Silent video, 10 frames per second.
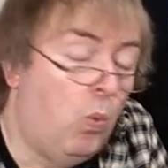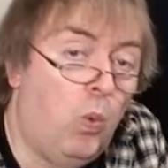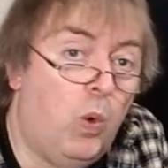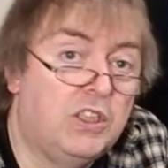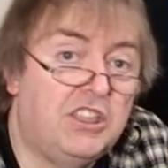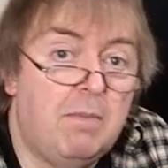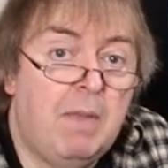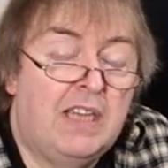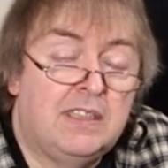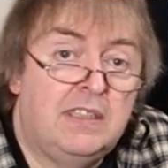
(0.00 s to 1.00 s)
What does it
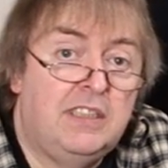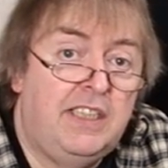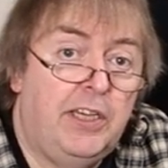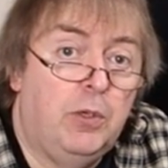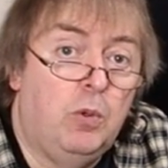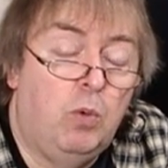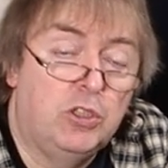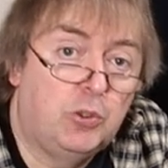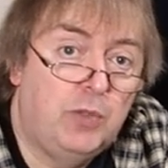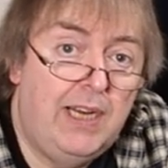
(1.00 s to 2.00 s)
matter to you?
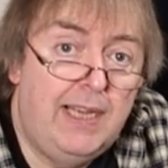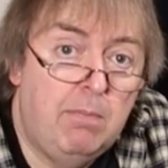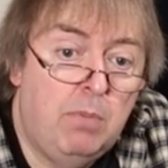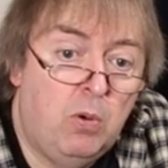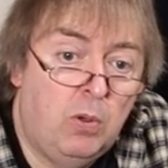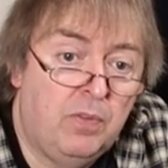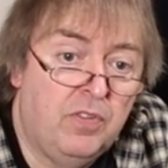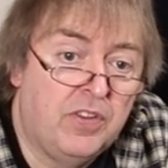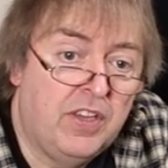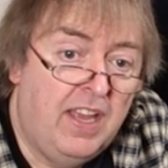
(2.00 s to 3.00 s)
What's really
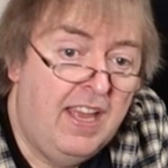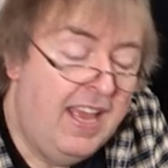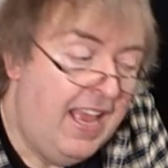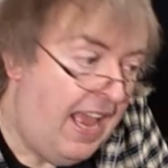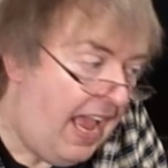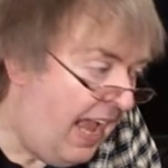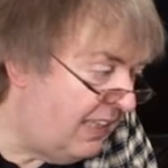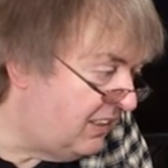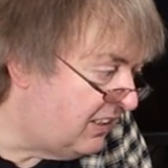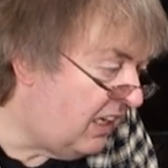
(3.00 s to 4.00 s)
important?
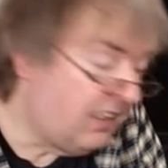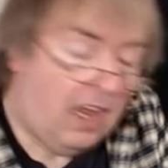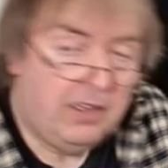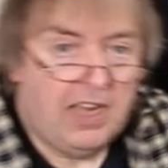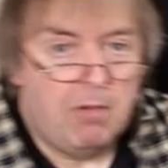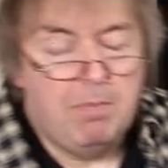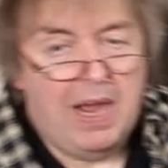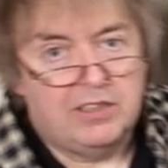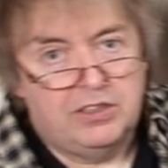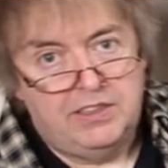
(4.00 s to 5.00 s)
And I come
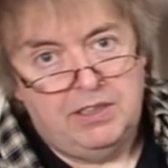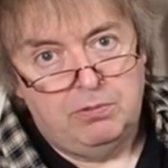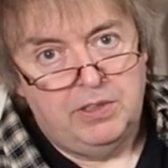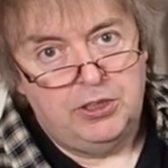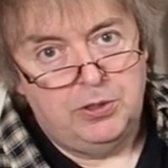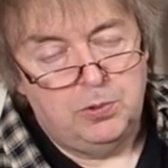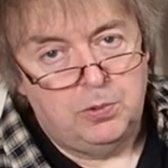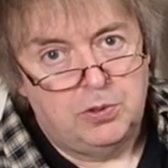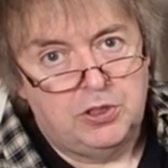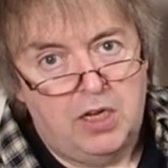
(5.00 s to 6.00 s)
back to the
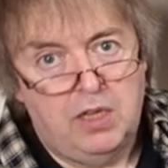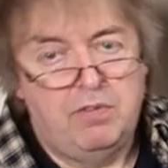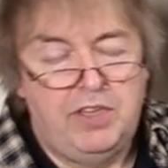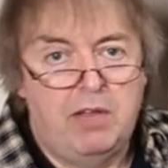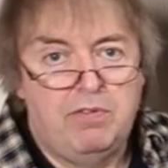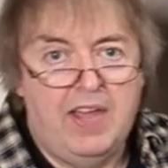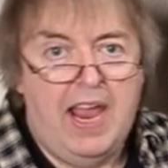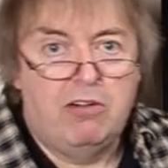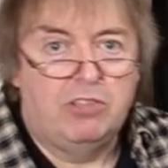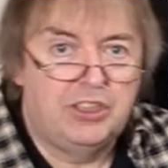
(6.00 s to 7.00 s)
original title, you know, the
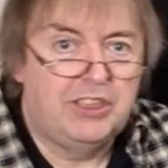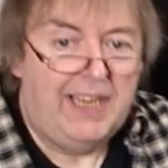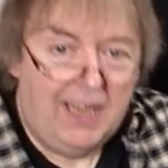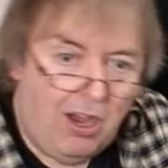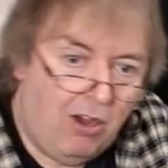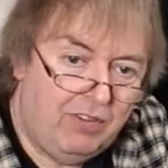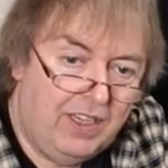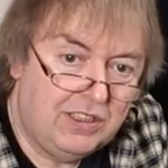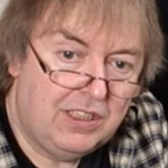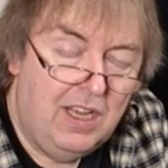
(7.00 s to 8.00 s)
heresy of
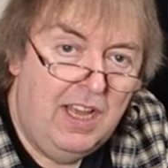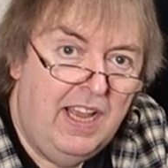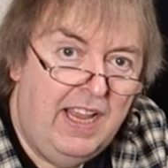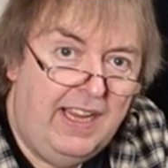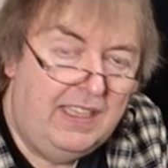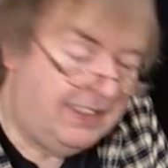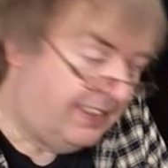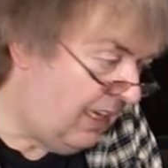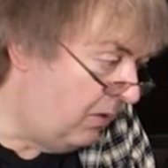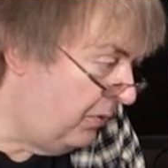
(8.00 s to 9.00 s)
it, is
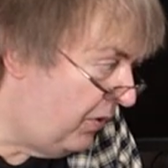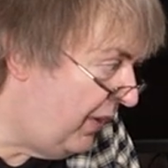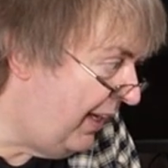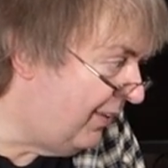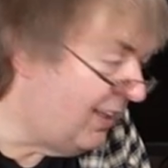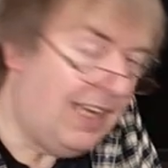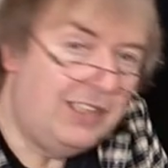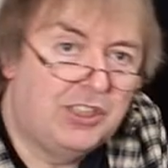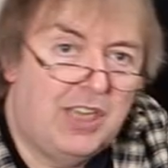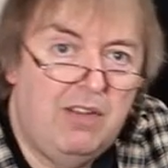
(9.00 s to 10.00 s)
don't think that
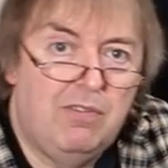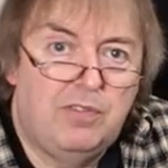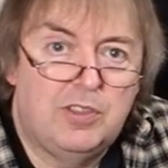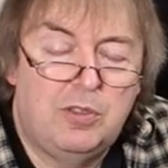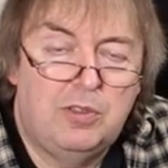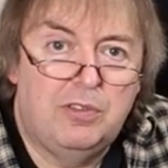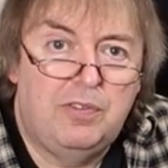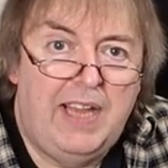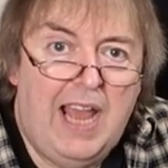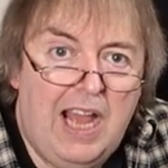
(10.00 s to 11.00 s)
landscape
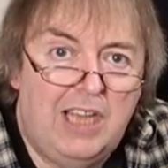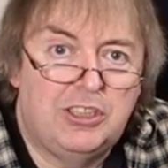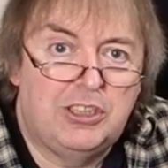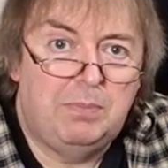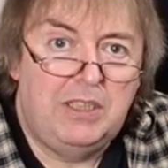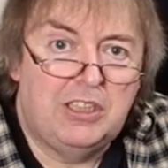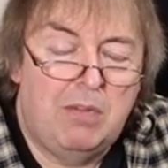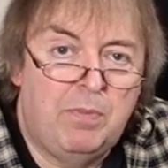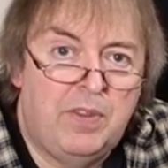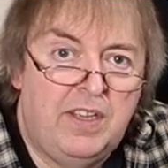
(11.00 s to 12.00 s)
photography has to be
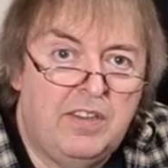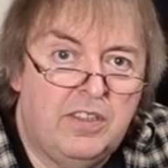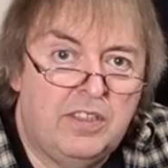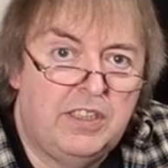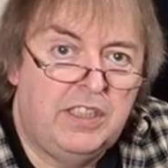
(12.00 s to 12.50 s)
something that